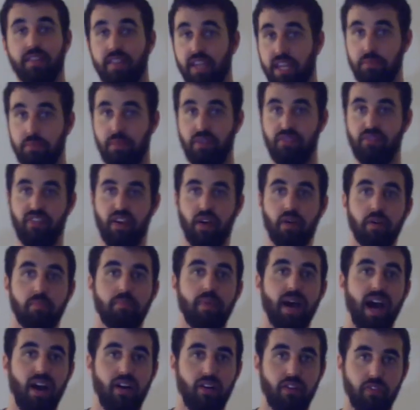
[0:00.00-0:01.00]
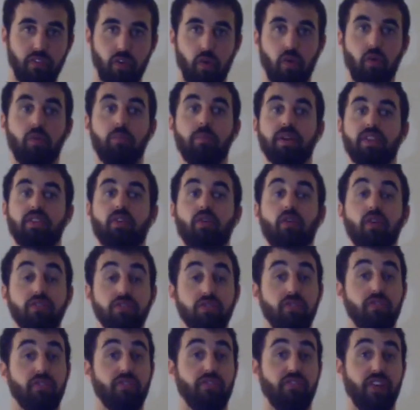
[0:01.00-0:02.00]
be very powerful, but they're also
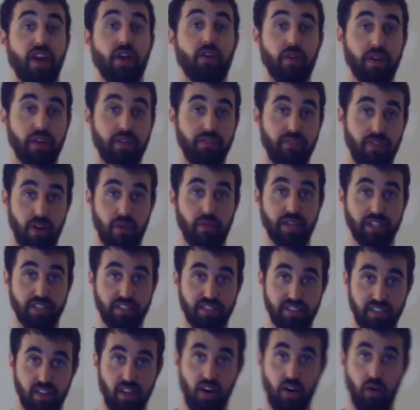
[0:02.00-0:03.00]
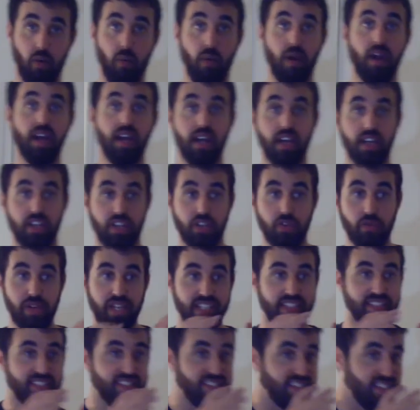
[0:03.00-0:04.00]
very, very slow. You can
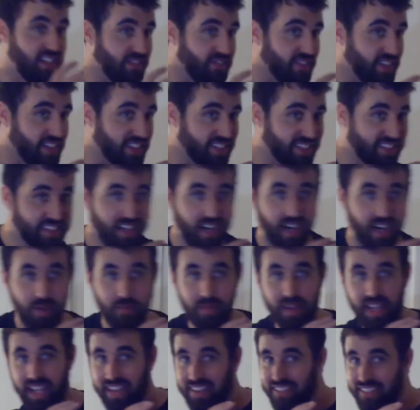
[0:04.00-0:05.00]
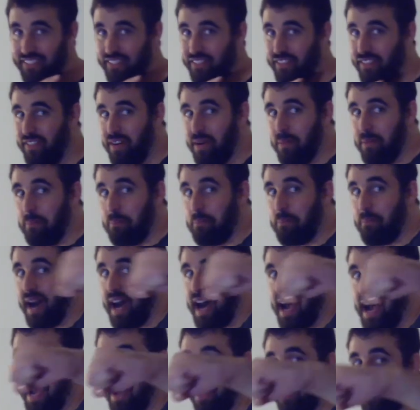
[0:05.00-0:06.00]
see this coming a
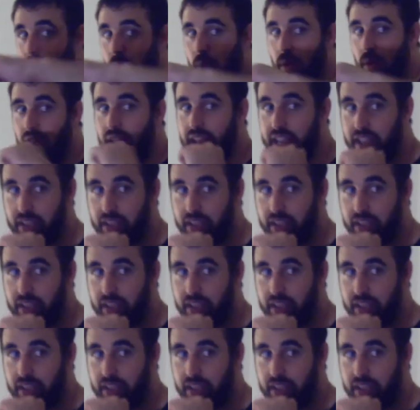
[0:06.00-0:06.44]
mile away. You can